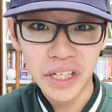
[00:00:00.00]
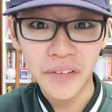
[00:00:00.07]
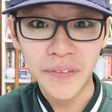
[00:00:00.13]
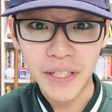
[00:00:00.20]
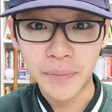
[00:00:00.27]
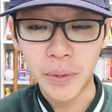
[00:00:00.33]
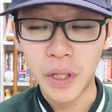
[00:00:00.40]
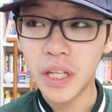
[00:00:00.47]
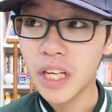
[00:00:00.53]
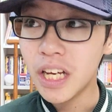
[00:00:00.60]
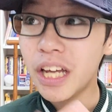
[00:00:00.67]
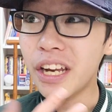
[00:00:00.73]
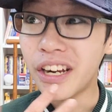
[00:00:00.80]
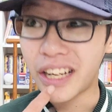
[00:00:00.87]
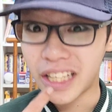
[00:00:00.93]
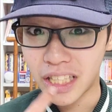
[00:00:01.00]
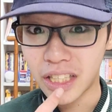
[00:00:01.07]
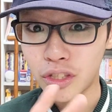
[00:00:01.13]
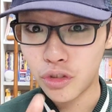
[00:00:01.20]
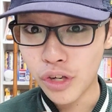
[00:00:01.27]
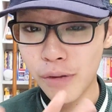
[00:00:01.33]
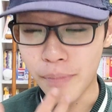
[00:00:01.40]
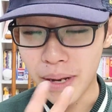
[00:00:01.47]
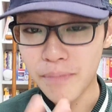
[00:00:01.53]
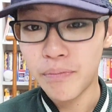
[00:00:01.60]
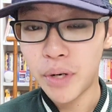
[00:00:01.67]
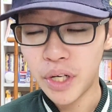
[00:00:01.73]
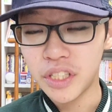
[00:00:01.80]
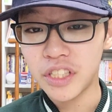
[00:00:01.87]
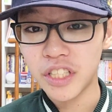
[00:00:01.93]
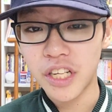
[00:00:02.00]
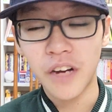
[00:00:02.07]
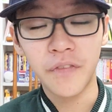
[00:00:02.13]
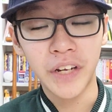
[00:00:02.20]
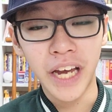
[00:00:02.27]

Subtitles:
divisible. They're like three main parts of